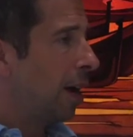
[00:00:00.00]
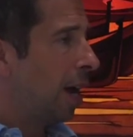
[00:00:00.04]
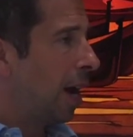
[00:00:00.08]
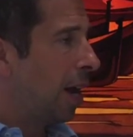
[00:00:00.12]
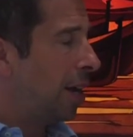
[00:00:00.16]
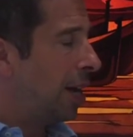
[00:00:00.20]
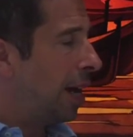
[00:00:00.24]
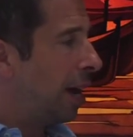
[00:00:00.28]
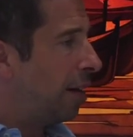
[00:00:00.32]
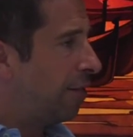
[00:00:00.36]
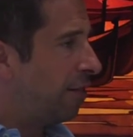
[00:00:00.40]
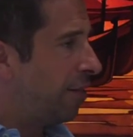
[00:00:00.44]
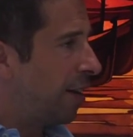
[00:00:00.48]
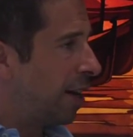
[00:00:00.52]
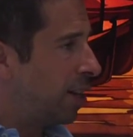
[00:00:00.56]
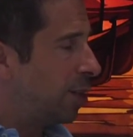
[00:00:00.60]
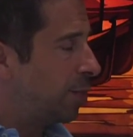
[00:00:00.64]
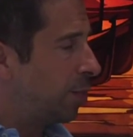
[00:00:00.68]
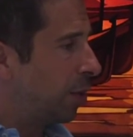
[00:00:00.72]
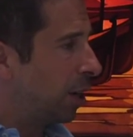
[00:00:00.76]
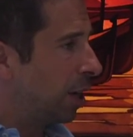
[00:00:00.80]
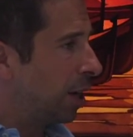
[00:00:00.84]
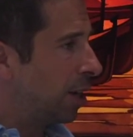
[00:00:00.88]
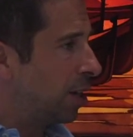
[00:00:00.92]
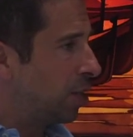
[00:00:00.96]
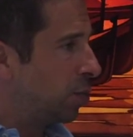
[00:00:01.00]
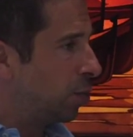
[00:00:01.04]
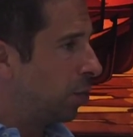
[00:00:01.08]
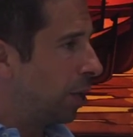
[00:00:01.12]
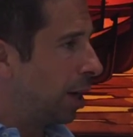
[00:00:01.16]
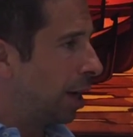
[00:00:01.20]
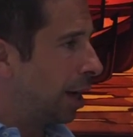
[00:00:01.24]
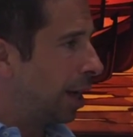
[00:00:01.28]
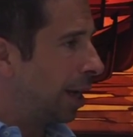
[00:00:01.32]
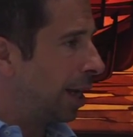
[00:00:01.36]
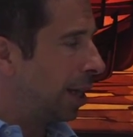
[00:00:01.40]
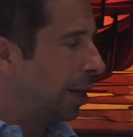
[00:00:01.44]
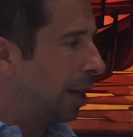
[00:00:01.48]
And now Facebook is
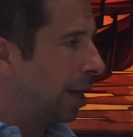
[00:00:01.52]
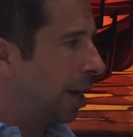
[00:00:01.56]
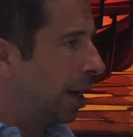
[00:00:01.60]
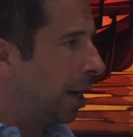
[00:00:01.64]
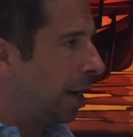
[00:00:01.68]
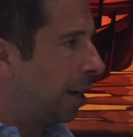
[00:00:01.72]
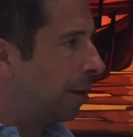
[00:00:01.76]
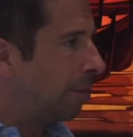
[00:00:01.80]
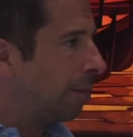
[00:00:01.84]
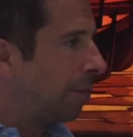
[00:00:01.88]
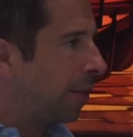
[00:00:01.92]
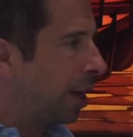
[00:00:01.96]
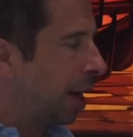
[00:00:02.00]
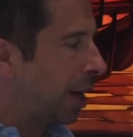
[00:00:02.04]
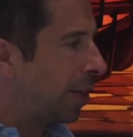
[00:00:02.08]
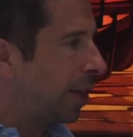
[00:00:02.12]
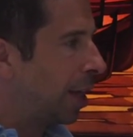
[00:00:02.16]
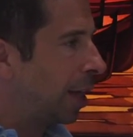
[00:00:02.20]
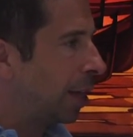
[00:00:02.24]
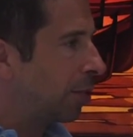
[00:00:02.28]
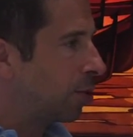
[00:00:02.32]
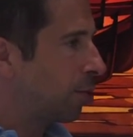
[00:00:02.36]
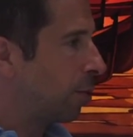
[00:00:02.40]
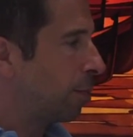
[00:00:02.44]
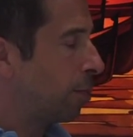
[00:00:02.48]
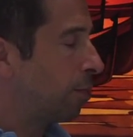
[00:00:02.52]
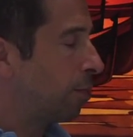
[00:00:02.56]
really I think